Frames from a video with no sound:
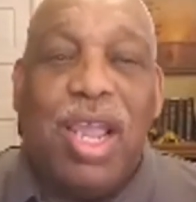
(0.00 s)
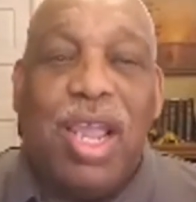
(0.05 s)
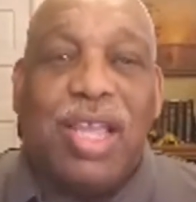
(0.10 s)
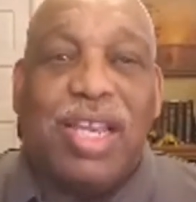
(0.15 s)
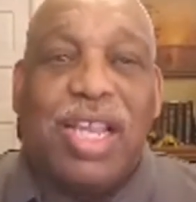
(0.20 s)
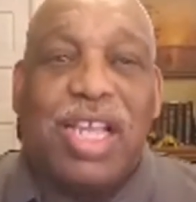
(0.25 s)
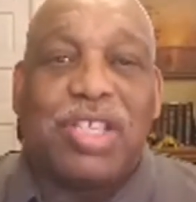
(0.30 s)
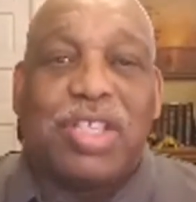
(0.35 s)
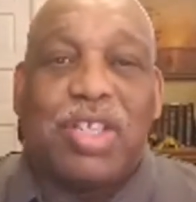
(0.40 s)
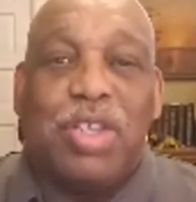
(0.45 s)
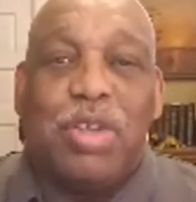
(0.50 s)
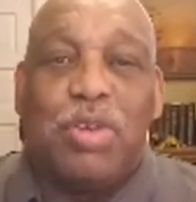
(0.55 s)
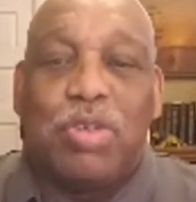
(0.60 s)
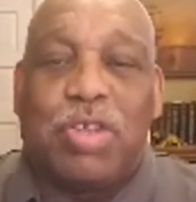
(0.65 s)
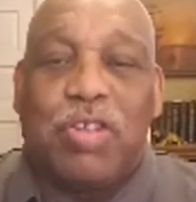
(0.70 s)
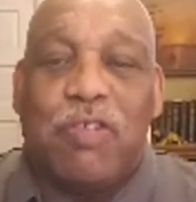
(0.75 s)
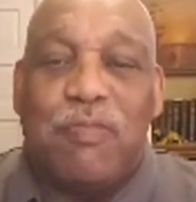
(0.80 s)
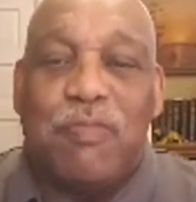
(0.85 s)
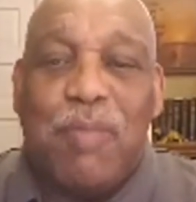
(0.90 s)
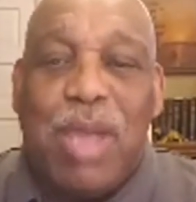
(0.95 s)
and that's the
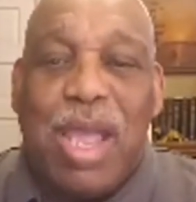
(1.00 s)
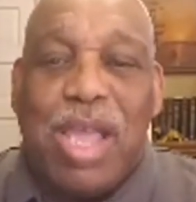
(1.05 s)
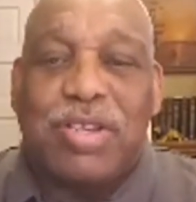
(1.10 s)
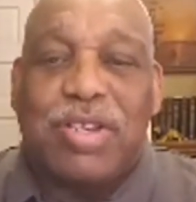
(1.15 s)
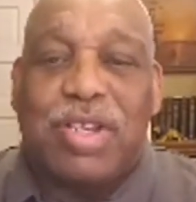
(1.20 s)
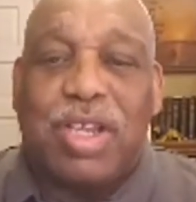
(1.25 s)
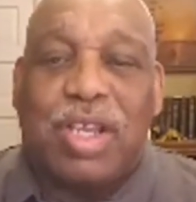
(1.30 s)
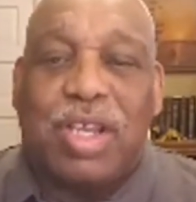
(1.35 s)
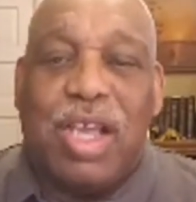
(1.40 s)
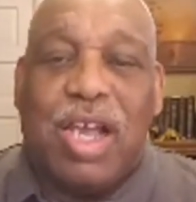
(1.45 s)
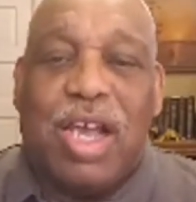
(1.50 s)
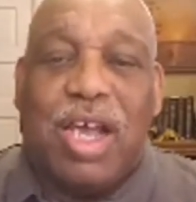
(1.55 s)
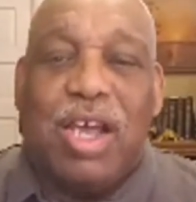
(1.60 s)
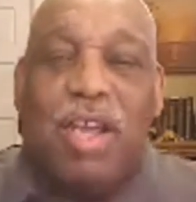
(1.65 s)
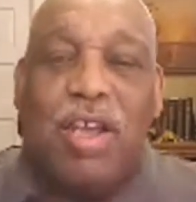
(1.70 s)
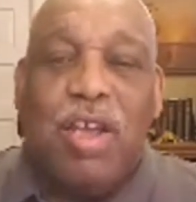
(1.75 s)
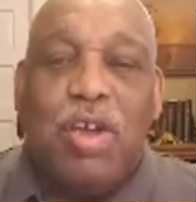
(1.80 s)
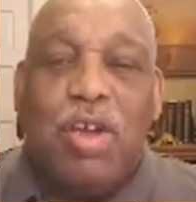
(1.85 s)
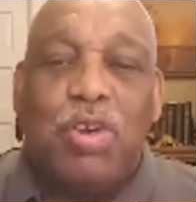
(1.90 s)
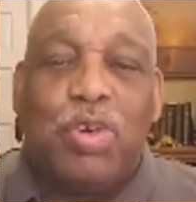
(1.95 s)
use of magic,
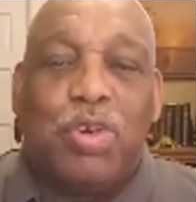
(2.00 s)
uh,